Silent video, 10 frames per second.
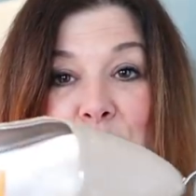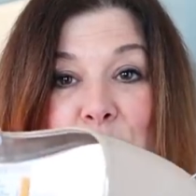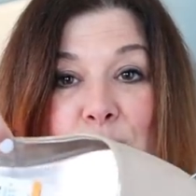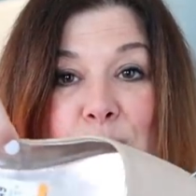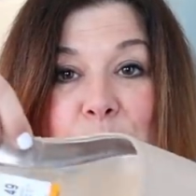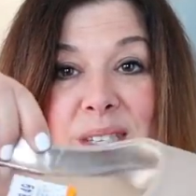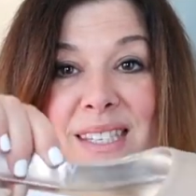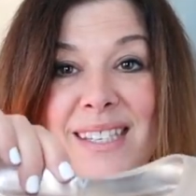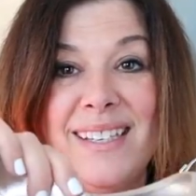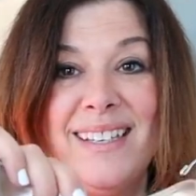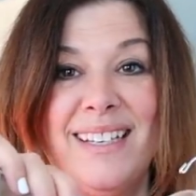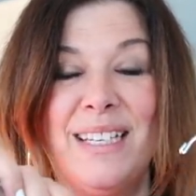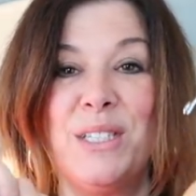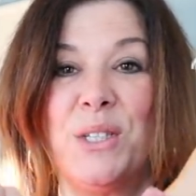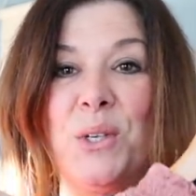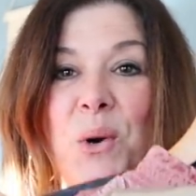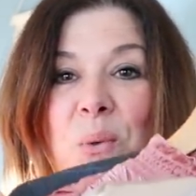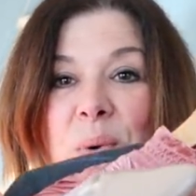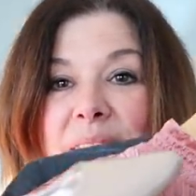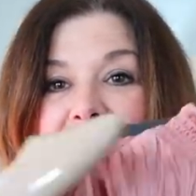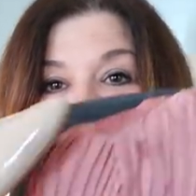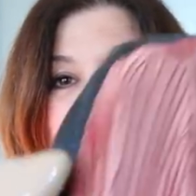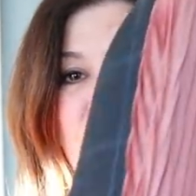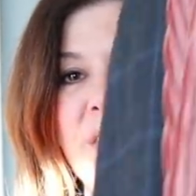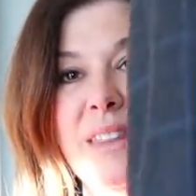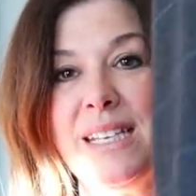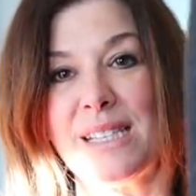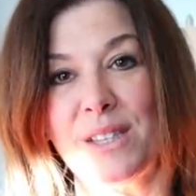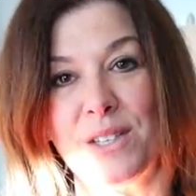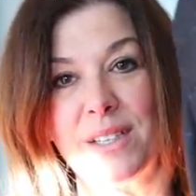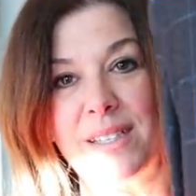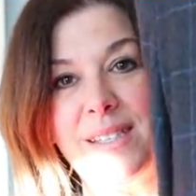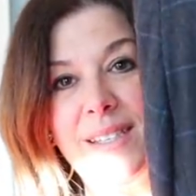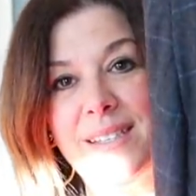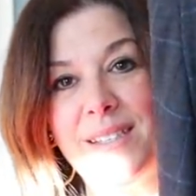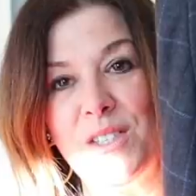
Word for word: shoes to go with both of these looks.